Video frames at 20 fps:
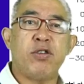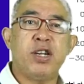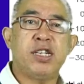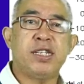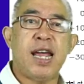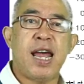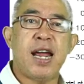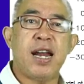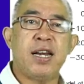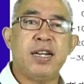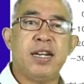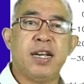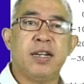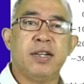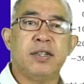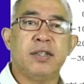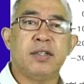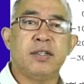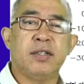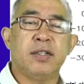this area
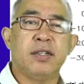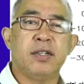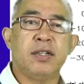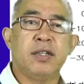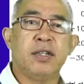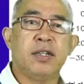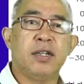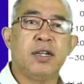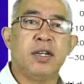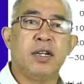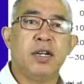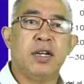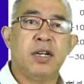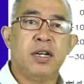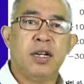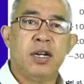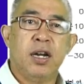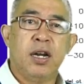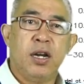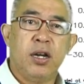
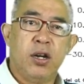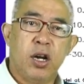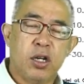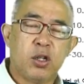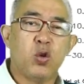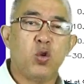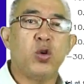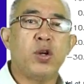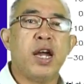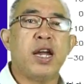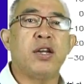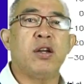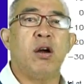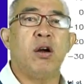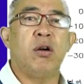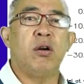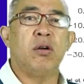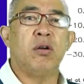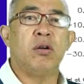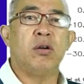not good at
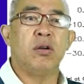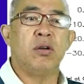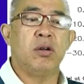all